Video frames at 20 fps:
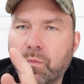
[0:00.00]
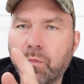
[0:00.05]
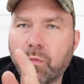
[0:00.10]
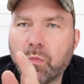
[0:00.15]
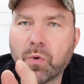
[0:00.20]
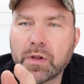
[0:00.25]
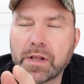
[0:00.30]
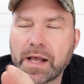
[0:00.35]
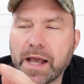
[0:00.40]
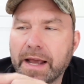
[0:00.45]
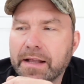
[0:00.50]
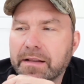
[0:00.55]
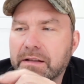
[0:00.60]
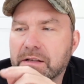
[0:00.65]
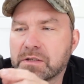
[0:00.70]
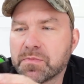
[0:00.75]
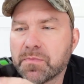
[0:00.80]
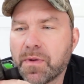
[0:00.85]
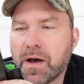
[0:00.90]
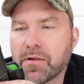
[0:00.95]
when I had
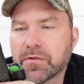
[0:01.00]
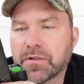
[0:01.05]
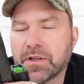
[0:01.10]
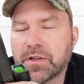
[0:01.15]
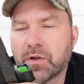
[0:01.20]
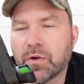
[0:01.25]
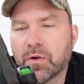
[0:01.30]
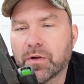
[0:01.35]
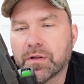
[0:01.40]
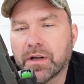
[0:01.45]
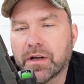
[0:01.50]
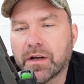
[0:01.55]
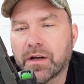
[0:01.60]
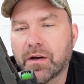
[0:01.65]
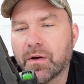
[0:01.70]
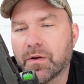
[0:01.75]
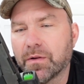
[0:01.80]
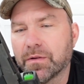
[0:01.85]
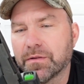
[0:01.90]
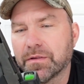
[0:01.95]
this mounted on
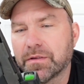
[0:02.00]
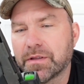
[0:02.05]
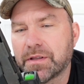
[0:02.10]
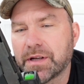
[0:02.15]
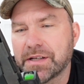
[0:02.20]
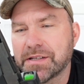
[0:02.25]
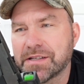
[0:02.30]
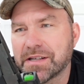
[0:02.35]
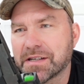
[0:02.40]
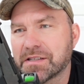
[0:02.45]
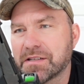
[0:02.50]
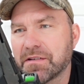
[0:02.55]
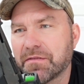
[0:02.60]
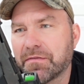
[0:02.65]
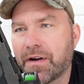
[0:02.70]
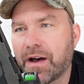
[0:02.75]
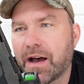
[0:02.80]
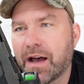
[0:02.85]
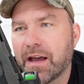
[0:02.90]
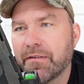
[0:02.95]

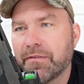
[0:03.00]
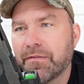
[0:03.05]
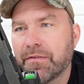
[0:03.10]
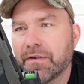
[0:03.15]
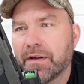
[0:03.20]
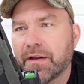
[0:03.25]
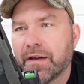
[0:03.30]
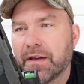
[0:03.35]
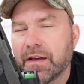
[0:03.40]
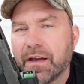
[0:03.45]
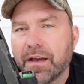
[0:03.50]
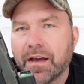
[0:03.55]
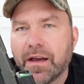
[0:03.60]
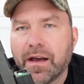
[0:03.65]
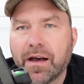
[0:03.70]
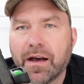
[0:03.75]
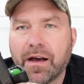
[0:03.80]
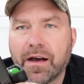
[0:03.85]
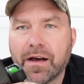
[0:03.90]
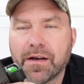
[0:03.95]
365
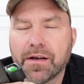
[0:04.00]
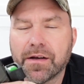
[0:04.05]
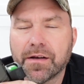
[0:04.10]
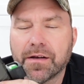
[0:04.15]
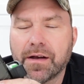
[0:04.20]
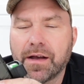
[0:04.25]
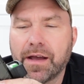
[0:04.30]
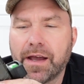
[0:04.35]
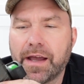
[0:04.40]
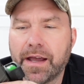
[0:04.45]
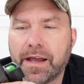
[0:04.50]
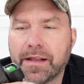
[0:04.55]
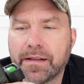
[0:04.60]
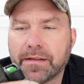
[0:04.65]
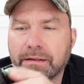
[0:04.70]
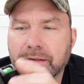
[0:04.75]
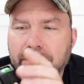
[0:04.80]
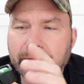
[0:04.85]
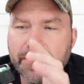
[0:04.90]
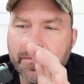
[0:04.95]

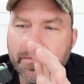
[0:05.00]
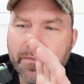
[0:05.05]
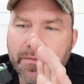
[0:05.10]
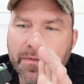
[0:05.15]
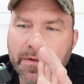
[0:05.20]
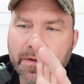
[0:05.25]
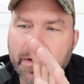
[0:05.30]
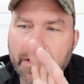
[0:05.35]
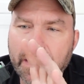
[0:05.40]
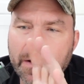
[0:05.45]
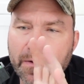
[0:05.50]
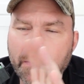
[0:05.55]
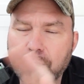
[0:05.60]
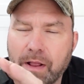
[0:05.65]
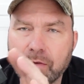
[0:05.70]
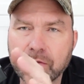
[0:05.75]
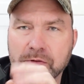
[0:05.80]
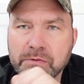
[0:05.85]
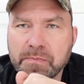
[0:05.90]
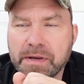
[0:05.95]
and when
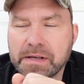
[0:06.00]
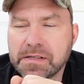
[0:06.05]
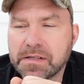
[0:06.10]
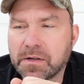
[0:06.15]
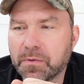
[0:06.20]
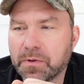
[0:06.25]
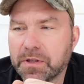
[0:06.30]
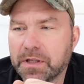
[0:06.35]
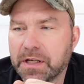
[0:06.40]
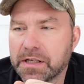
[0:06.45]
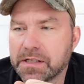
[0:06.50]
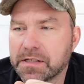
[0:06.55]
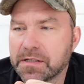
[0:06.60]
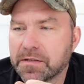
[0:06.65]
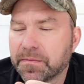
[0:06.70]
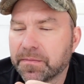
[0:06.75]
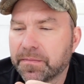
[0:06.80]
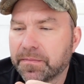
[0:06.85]
I was messing with this.